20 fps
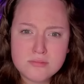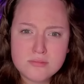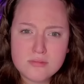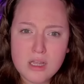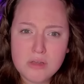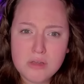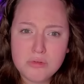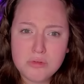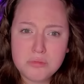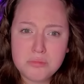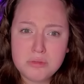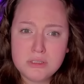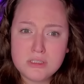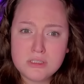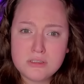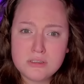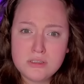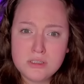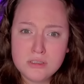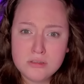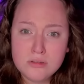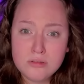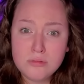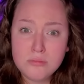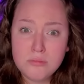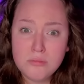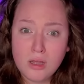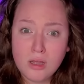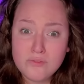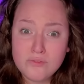I will be a single
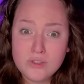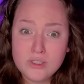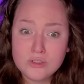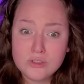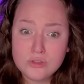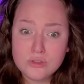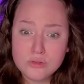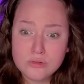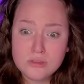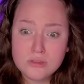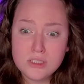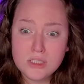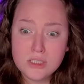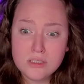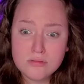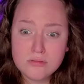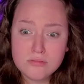mafia associate.